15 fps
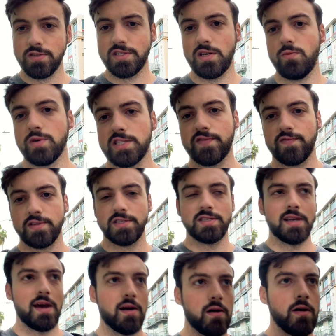see what's for
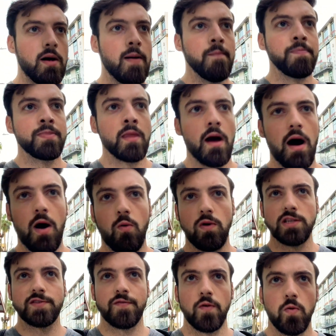sale,
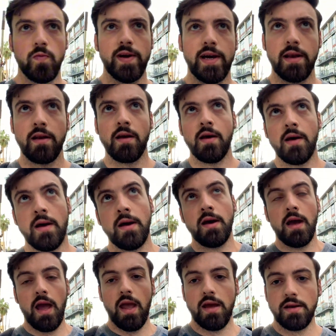what's for rent,
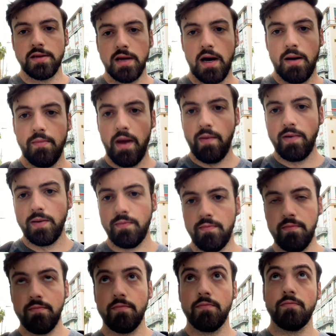and
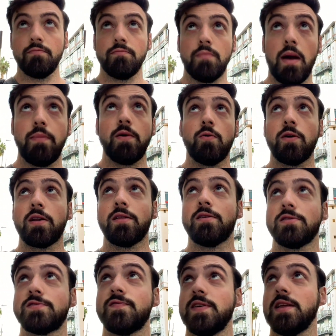maybe one of
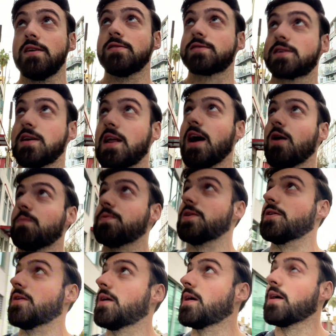those videos could help
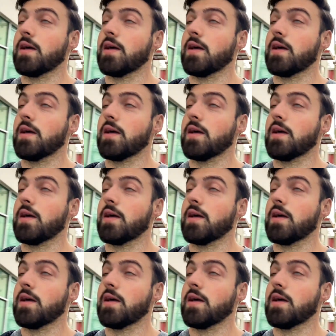you.